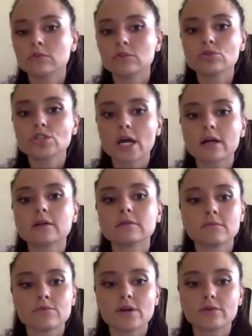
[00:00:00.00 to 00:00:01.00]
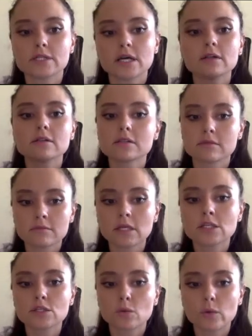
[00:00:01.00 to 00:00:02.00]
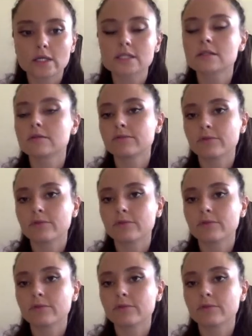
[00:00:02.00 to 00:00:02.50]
You check the results in 2 weeks